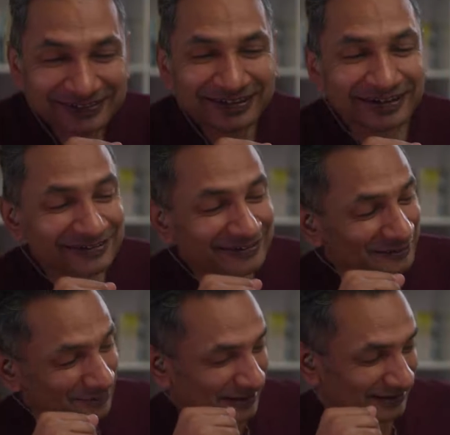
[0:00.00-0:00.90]
Oh
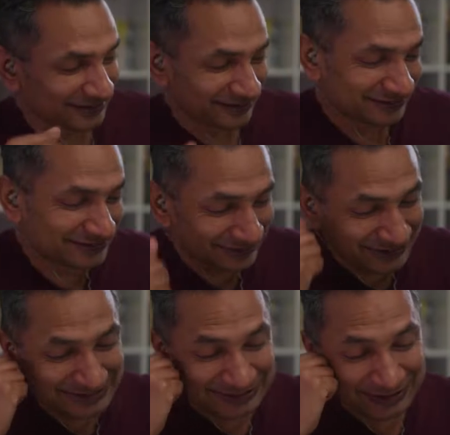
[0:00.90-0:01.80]
my. There's a
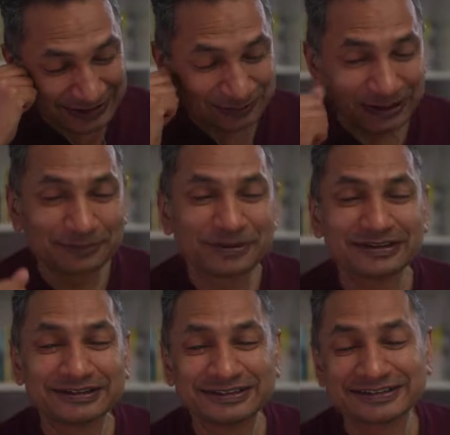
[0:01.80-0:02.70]
reason why I'm not a
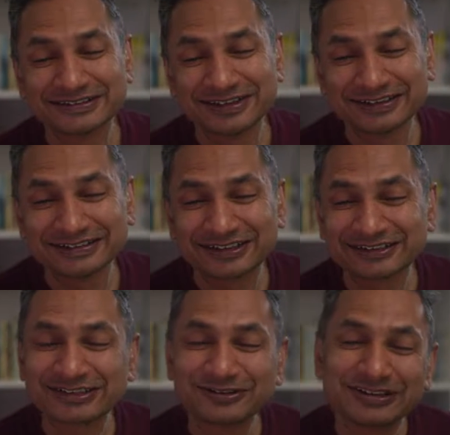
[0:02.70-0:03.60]
politician, and there's
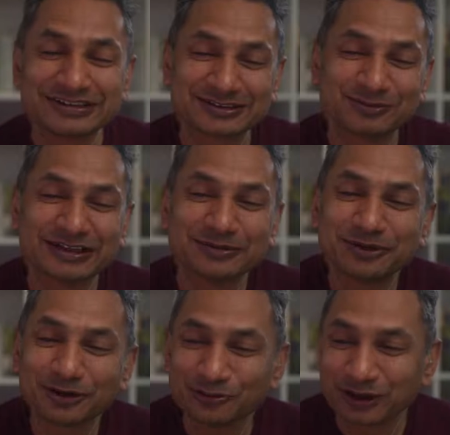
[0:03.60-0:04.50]
also a reason why I'm
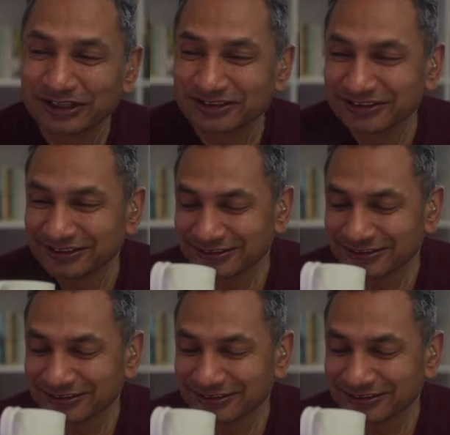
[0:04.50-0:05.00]
not rich.